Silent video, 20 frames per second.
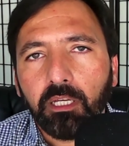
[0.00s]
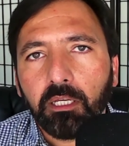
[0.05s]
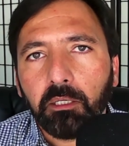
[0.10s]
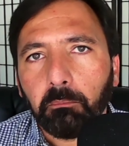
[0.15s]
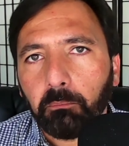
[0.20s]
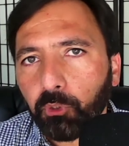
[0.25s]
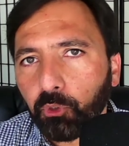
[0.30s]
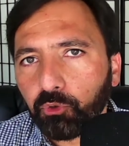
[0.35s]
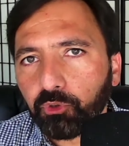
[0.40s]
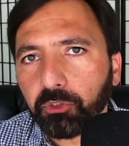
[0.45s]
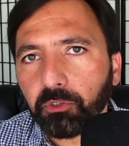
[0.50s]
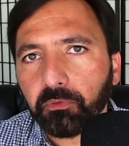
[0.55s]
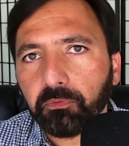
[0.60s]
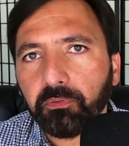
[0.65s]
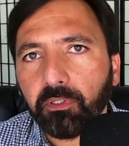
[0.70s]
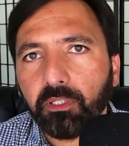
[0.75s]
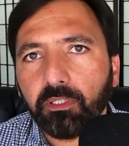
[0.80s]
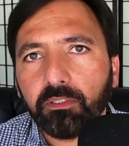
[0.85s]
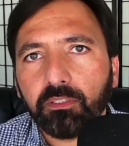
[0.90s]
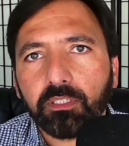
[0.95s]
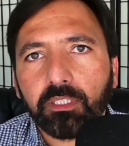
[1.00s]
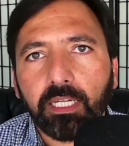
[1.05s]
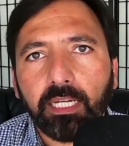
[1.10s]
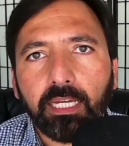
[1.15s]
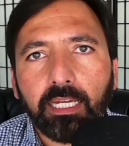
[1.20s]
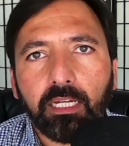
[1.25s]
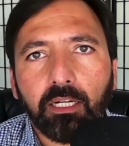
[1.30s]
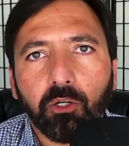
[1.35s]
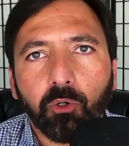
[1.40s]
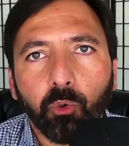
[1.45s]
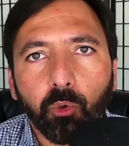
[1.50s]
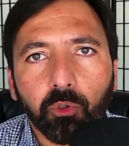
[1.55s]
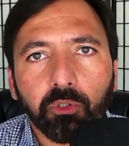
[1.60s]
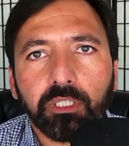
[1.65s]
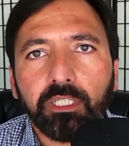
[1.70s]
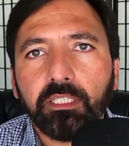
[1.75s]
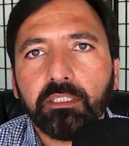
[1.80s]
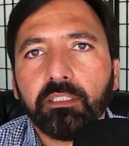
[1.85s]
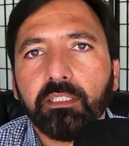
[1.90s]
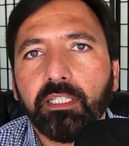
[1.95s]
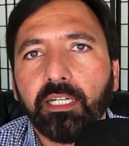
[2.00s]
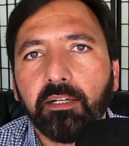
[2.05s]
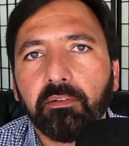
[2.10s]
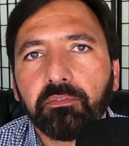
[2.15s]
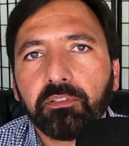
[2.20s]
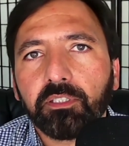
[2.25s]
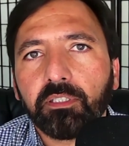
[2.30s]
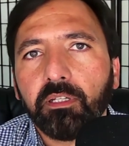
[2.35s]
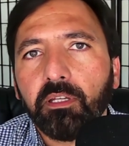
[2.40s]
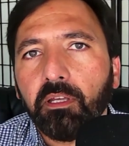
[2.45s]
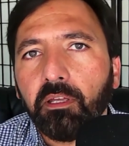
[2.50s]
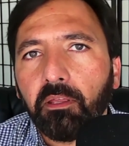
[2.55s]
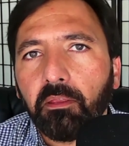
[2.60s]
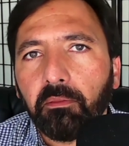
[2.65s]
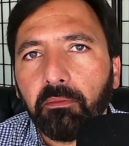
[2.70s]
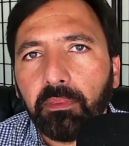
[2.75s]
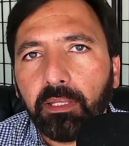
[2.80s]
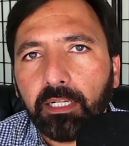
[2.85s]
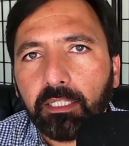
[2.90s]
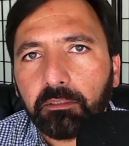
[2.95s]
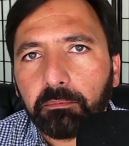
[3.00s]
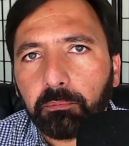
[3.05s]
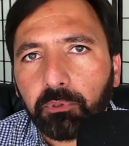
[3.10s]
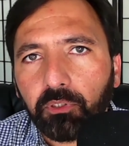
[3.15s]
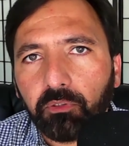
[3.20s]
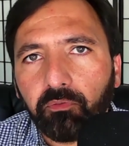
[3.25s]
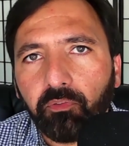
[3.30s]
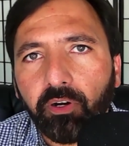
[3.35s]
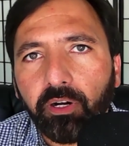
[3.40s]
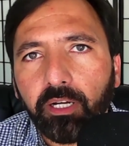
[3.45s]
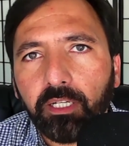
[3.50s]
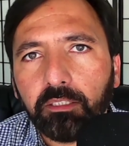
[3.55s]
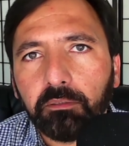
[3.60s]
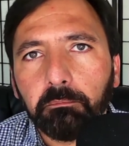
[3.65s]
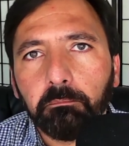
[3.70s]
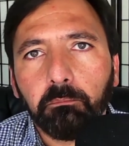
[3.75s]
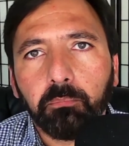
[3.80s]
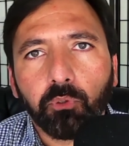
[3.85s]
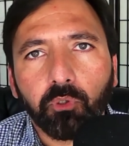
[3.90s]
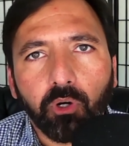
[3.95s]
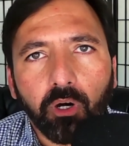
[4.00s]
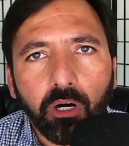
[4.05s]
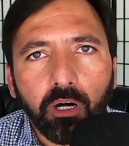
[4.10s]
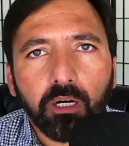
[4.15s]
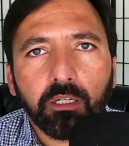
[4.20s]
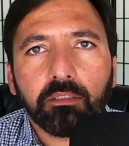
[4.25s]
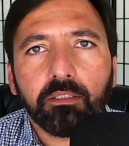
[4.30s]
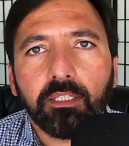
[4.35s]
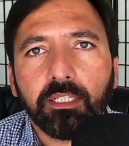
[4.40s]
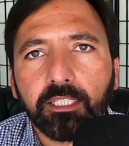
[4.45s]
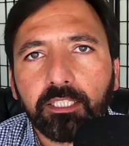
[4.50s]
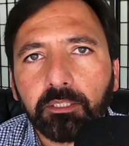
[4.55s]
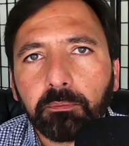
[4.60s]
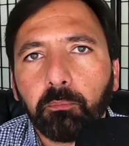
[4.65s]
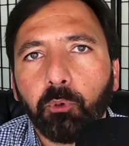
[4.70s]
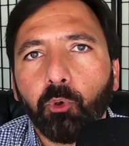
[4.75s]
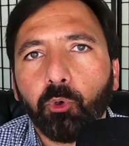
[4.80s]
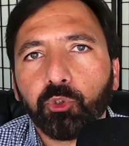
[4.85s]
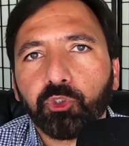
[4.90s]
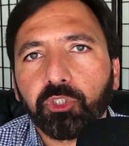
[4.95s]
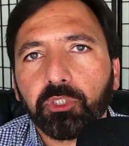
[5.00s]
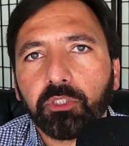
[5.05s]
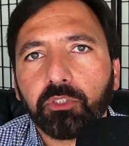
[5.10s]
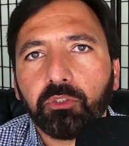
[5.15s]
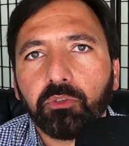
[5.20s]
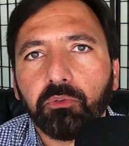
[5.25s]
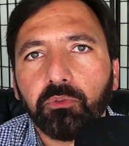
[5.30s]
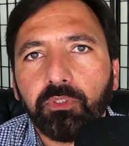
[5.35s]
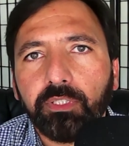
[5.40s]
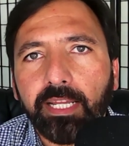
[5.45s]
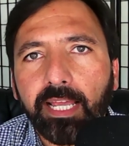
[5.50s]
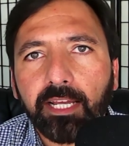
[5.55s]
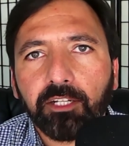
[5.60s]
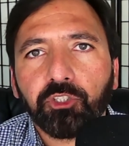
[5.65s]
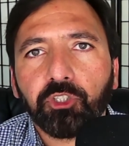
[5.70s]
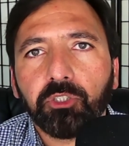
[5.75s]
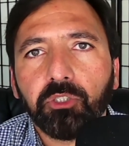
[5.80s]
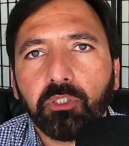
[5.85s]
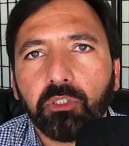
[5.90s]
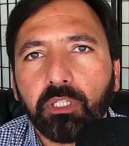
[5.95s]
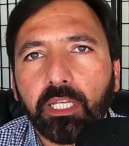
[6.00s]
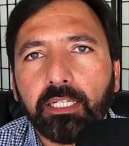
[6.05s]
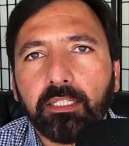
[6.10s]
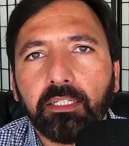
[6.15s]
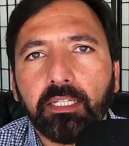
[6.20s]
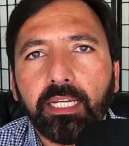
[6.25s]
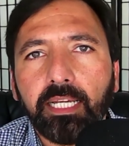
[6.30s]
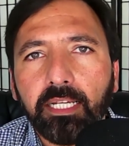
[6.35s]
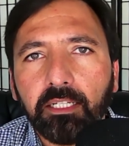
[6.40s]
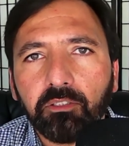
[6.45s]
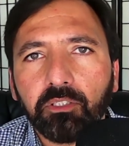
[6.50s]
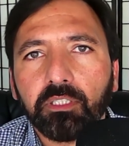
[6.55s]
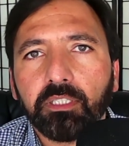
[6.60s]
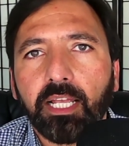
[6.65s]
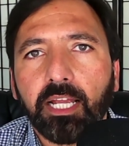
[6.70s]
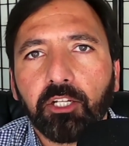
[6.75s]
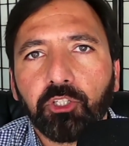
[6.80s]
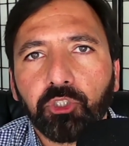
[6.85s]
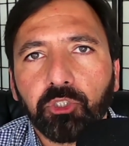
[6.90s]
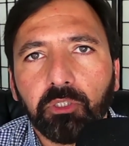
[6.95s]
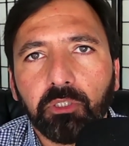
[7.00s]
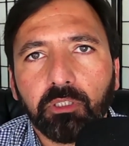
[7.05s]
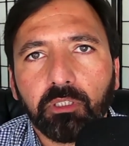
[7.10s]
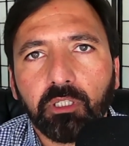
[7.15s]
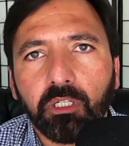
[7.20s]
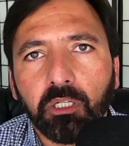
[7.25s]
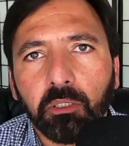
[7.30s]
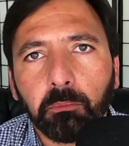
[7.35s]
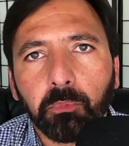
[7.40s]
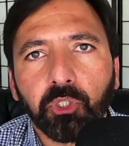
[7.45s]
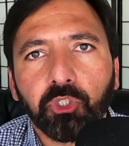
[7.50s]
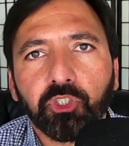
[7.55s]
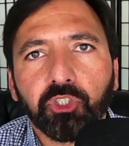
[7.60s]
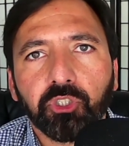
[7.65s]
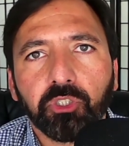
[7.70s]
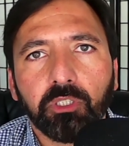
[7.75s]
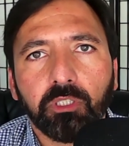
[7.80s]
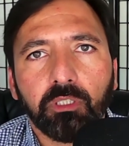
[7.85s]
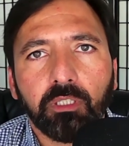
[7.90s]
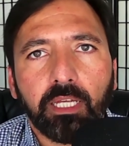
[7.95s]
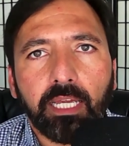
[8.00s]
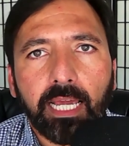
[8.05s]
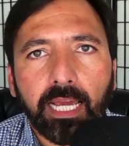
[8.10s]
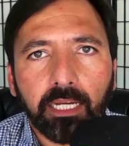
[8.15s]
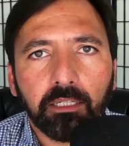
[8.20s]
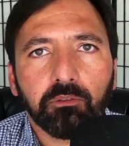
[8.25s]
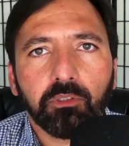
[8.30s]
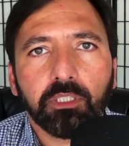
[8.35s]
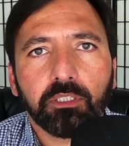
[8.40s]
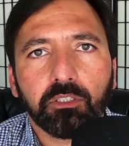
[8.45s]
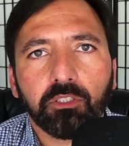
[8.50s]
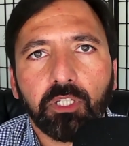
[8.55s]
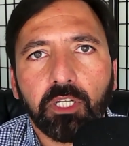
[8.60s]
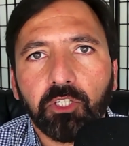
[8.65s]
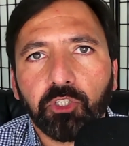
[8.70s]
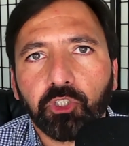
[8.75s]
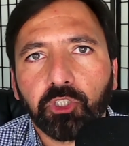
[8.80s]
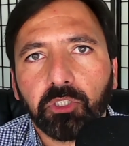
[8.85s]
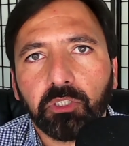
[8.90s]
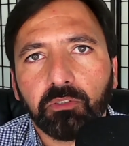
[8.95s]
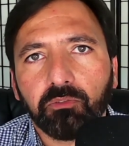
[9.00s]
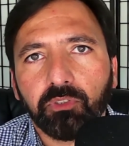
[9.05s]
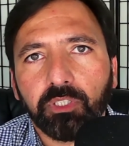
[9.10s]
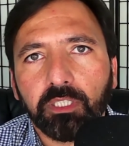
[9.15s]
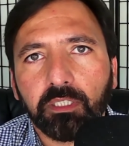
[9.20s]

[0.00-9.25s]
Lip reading: Mutual funds or ETFs that provide broad exposure to national and international commercial and residential real